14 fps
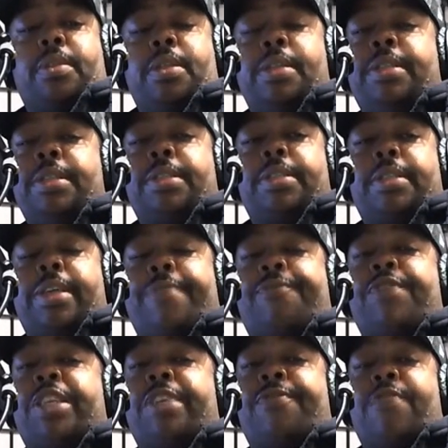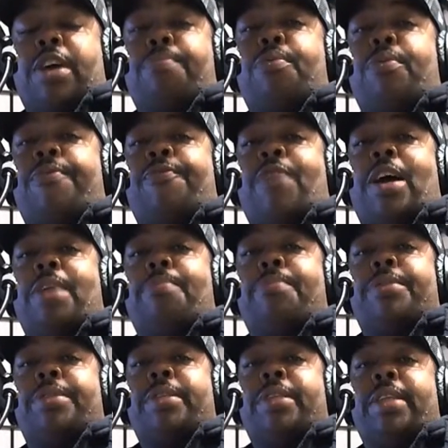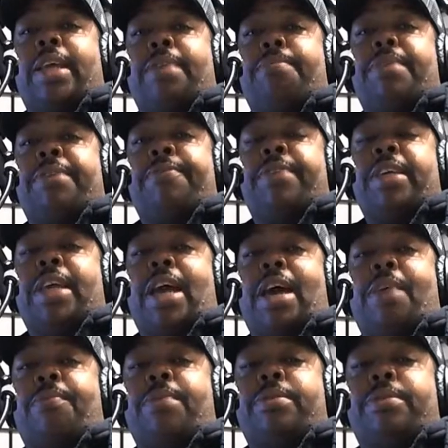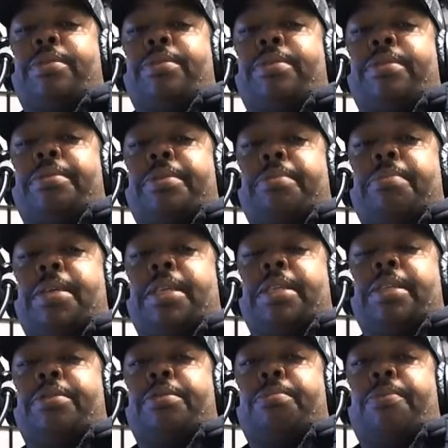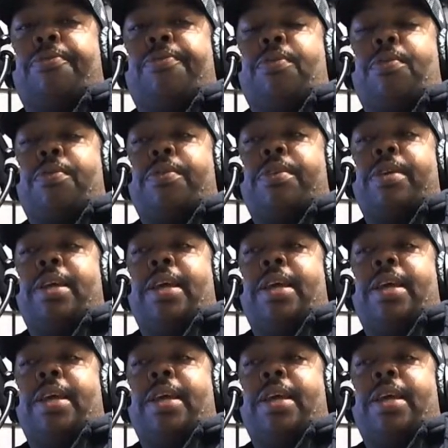Since it's at 55.5% ABV, I will do some smelling notes before